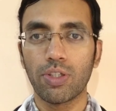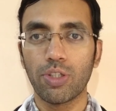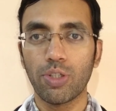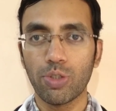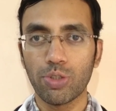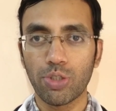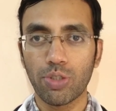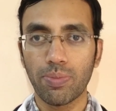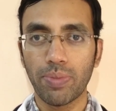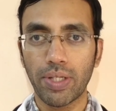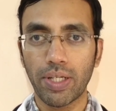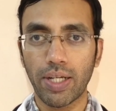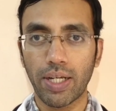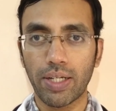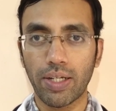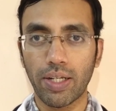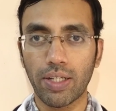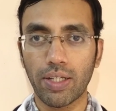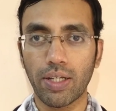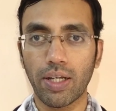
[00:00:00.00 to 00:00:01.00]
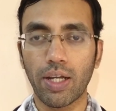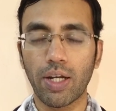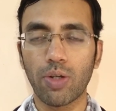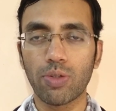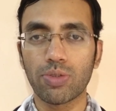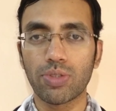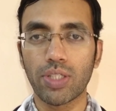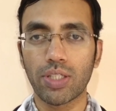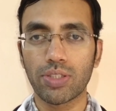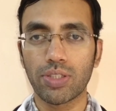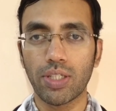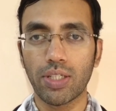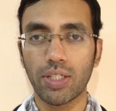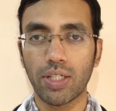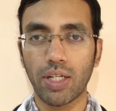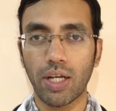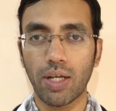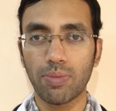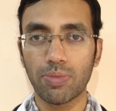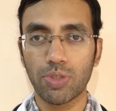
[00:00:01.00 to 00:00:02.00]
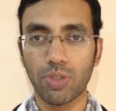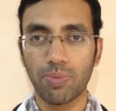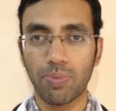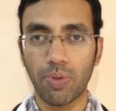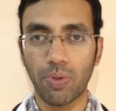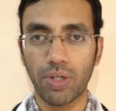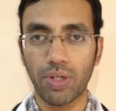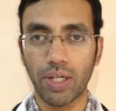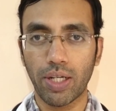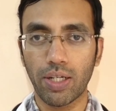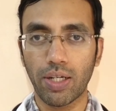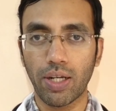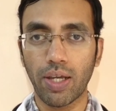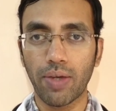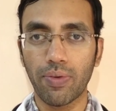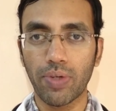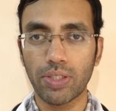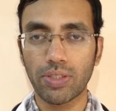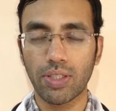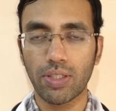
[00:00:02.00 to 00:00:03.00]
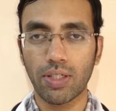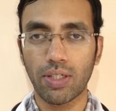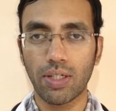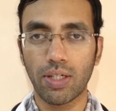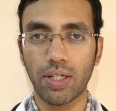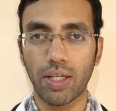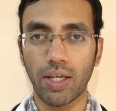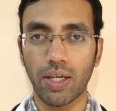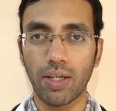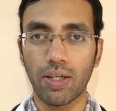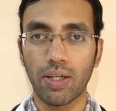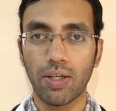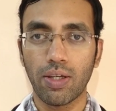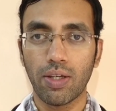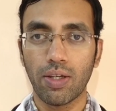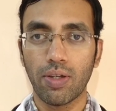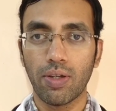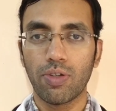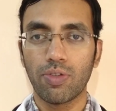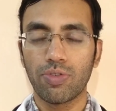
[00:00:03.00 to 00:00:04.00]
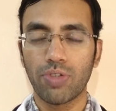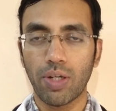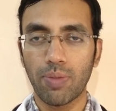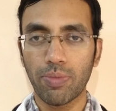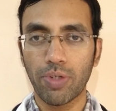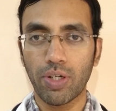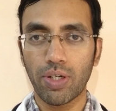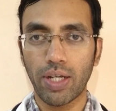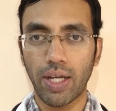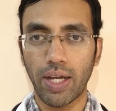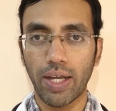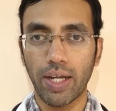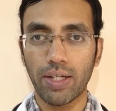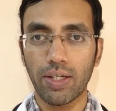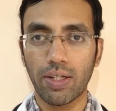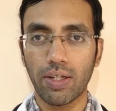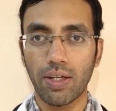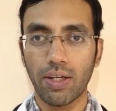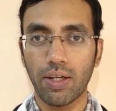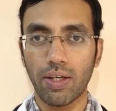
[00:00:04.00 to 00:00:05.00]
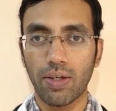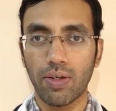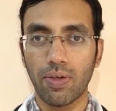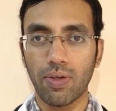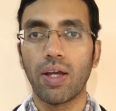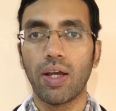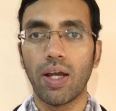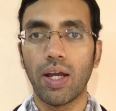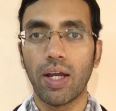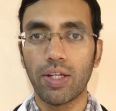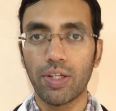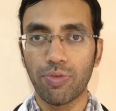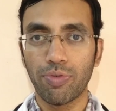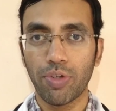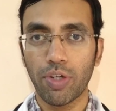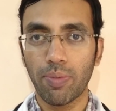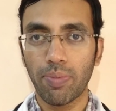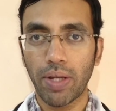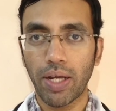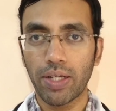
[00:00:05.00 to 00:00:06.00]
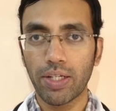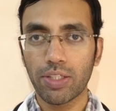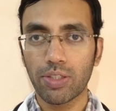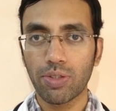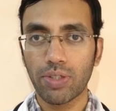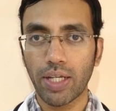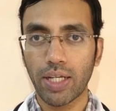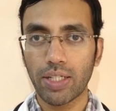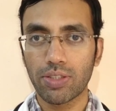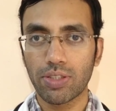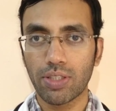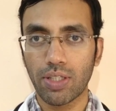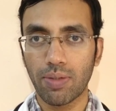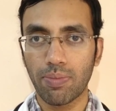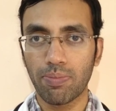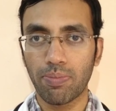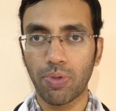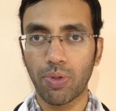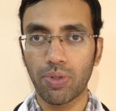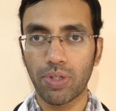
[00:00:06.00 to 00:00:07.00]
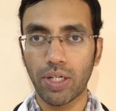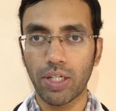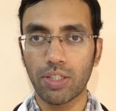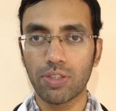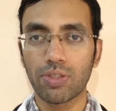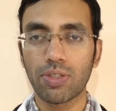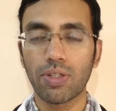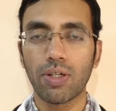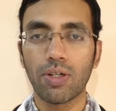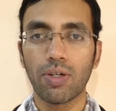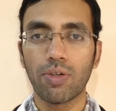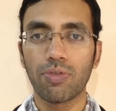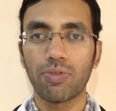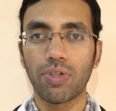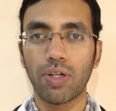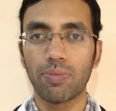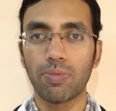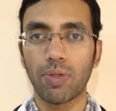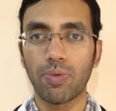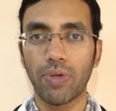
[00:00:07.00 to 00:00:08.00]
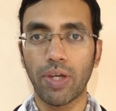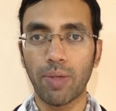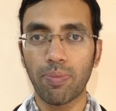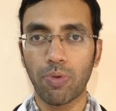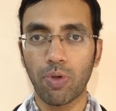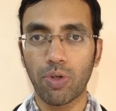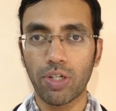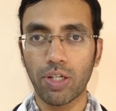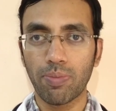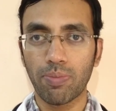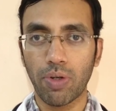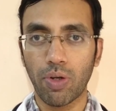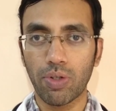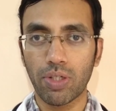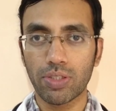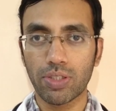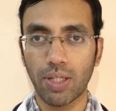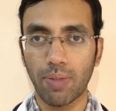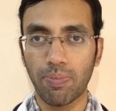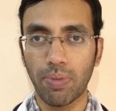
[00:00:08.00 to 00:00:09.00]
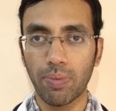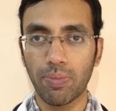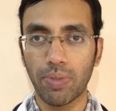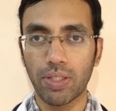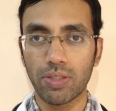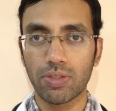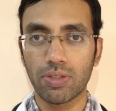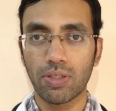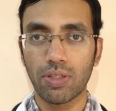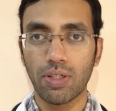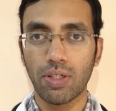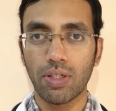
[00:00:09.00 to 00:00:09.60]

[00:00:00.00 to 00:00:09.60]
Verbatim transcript: you should be getting around 60 grams of protein every single day from your diet and if you're planning to get some proteins from the whey protein powder supplements,